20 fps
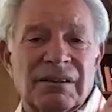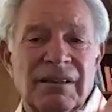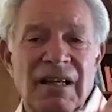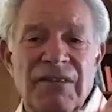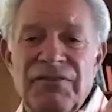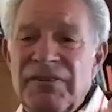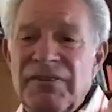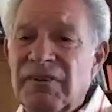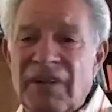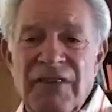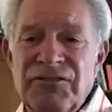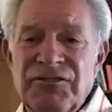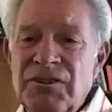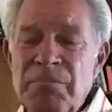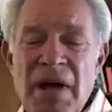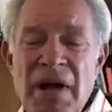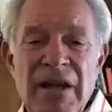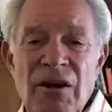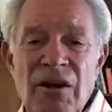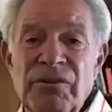Okay, if
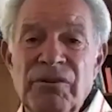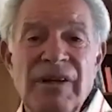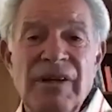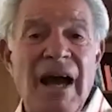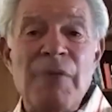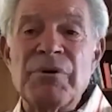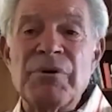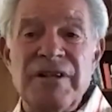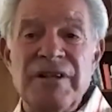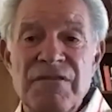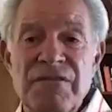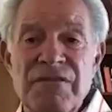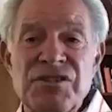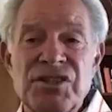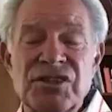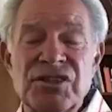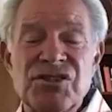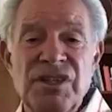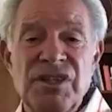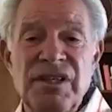left to my own, I would have never